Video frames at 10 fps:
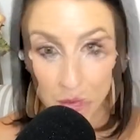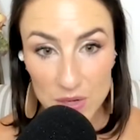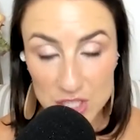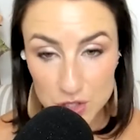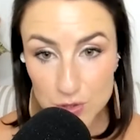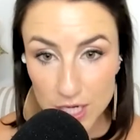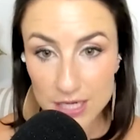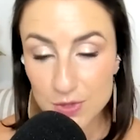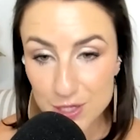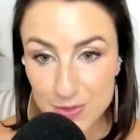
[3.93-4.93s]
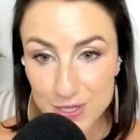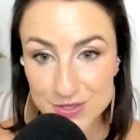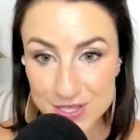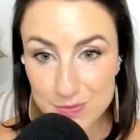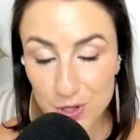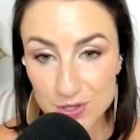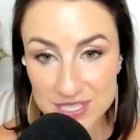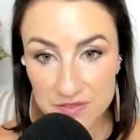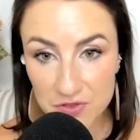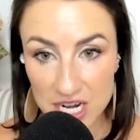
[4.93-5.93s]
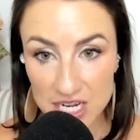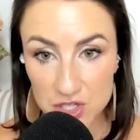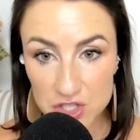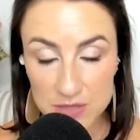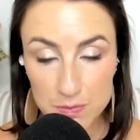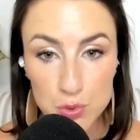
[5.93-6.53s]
We do not want to be using protein for energy.